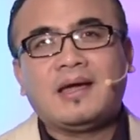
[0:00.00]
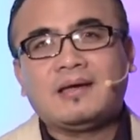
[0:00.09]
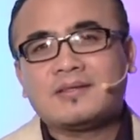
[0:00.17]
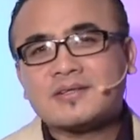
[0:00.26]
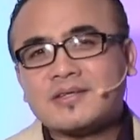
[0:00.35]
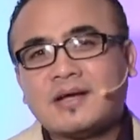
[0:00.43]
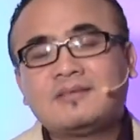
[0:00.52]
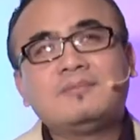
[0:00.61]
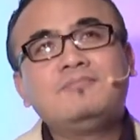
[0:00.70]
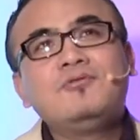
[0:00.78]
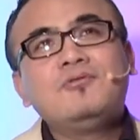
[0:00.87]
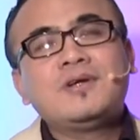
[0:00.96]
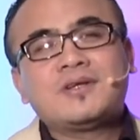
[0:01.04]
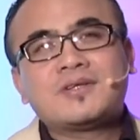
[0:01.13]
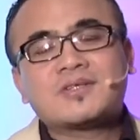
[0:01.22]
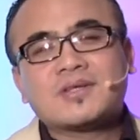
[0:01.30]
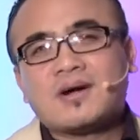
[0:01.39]
and the sun, the moon
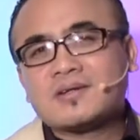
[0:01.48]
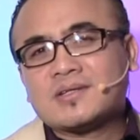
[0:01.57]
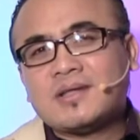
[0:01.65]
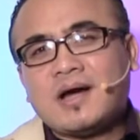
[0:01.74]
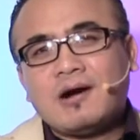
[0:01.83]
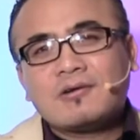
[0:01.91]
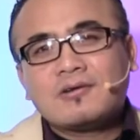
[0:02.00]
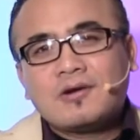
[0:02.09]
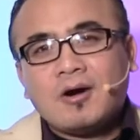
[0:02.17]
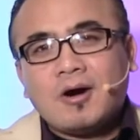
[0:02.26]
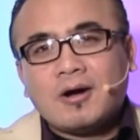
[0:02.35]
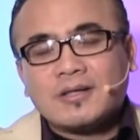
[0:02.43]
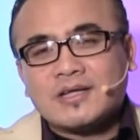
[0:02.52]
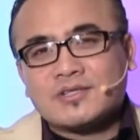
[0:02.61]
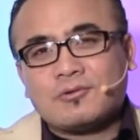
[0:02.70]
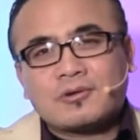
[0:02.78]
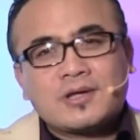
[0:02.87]
and the stars, and how God
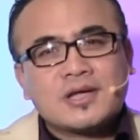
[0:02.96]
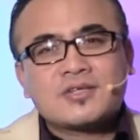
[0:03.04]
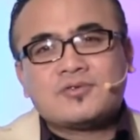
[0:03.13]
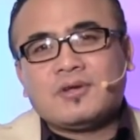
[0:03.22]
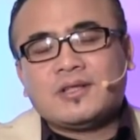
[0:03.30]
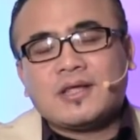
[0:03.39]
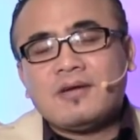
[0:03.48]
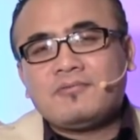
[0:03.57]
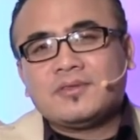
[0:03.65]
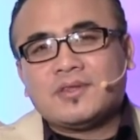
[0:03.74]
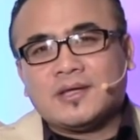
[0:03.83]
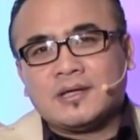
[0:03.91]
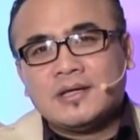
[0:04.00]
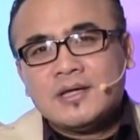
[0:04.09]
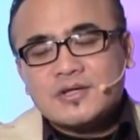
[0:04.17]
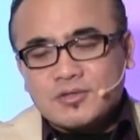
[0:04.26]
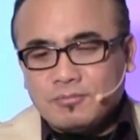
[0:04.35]
has orchestrated everything
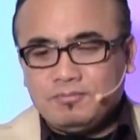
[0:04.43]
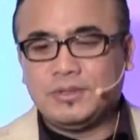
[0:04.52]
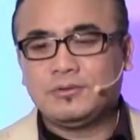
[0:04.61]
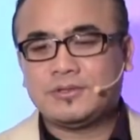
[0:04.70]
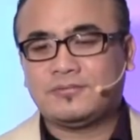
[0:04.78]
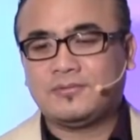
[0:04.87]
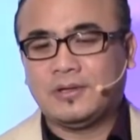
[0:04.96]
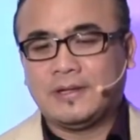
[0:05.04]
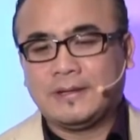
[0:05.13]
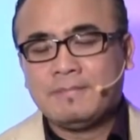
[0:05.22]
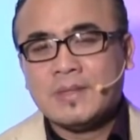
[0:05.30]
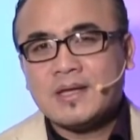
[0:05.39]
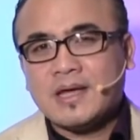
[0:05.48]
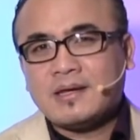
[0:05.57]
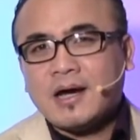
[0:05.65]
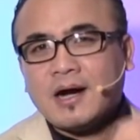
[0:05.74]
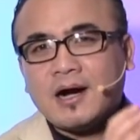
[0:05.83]
so beautifully,
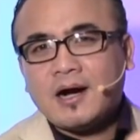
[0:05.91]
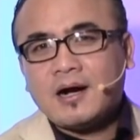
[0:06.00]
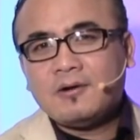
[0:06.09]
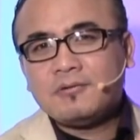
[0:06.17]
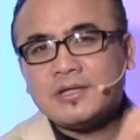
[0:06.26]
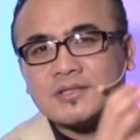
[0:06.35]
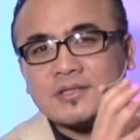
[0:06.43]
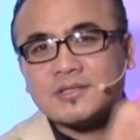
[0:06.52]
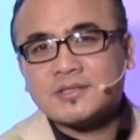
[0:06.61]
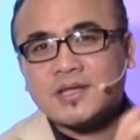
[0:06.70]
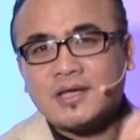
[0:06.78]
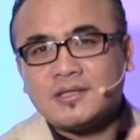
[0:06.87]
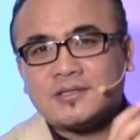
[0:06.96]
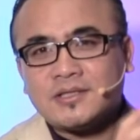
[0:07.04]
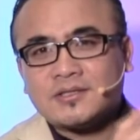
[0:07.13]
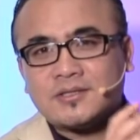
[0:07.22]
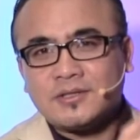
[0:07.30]
and how he sustains
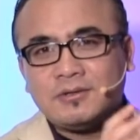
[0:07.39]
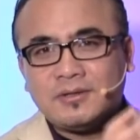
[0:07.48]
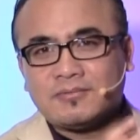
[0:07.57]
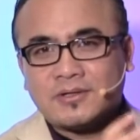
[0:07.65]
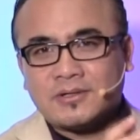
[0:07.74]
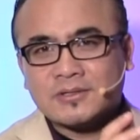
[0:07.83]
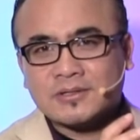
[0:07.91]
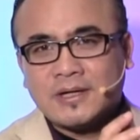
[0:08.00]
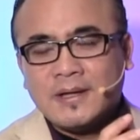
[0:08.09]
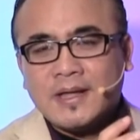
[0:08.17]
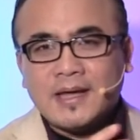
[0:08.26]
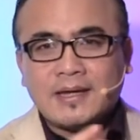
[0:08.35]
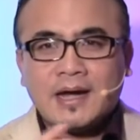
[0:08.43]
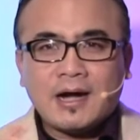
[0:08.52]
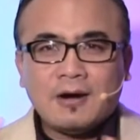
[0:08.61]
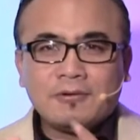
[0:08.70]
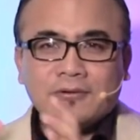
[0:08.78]
this universe, and
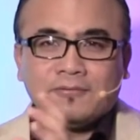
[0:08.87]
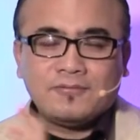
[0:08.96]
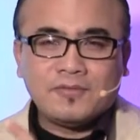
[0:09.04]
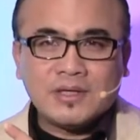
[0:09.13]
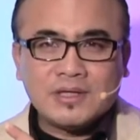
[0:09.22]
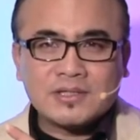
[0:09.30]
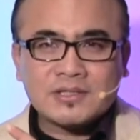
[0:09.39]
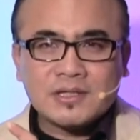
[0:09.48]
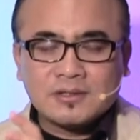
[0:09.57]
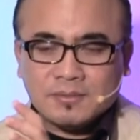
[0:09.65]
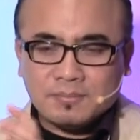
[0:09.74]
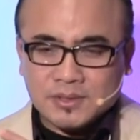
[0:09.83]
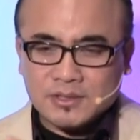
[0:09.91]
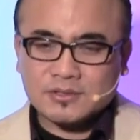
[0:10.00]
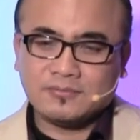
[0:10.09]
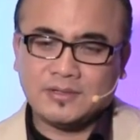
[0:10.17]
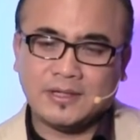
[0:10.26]
how he feeds the
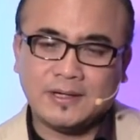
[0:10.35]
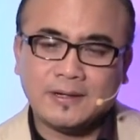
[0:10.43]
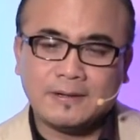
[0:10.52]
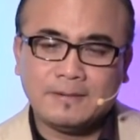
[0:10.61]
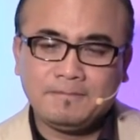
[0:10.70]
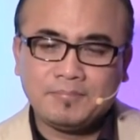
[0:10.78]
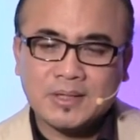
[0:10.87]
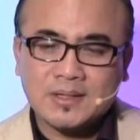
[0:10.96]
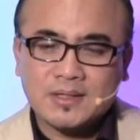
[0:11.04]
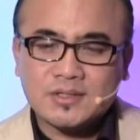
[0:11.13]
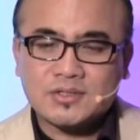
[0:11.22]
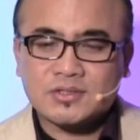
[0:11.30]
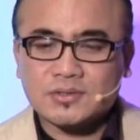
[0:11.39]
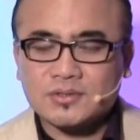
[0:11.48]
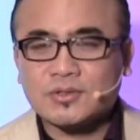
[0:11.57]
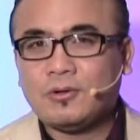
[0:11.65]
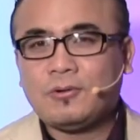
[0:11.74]
birds of the air.
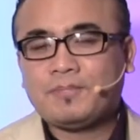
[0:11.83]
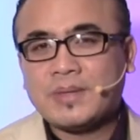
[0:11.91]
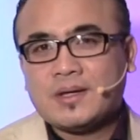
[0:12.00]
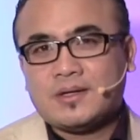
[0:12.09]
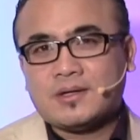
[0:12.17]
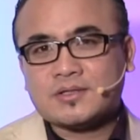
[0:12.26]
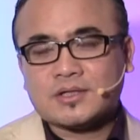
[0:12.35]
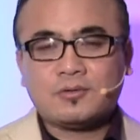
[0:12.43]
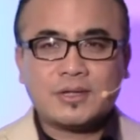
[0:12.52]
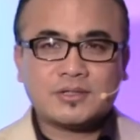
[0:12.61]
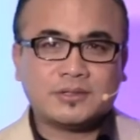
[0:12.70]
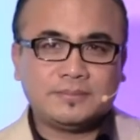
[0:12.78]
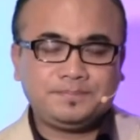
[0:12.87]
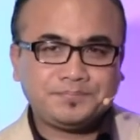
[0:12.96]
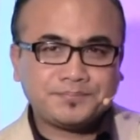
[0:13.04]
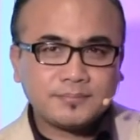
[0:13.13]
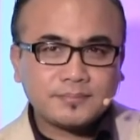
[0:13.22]
So here's a
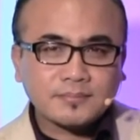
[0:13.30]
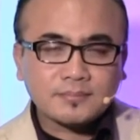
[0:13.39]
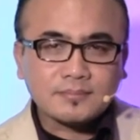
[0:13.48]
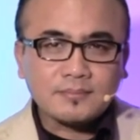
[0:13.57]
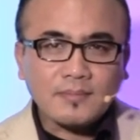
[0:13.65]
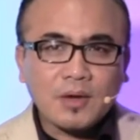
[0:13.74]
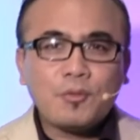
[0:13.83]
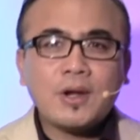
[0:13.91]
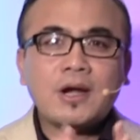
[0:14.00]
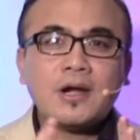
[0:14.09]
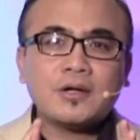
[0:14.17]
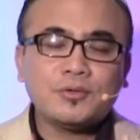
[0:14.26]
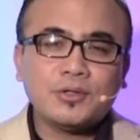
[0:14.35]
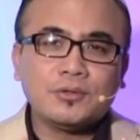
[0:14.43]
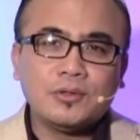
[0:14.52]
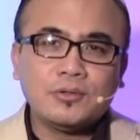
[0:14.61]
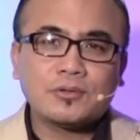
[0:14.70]
question. Where do
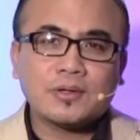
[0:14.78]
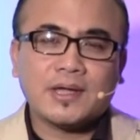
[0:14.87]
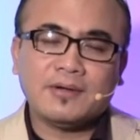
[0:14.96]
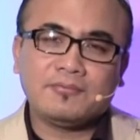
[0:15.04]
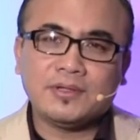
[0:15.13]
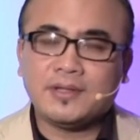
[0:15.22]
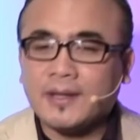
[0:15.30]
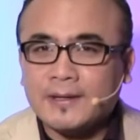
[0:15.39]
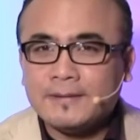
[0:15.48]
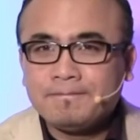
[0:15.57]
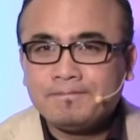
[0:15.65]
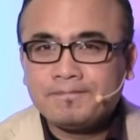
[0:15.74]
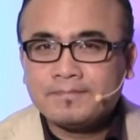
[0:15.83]
you look every day?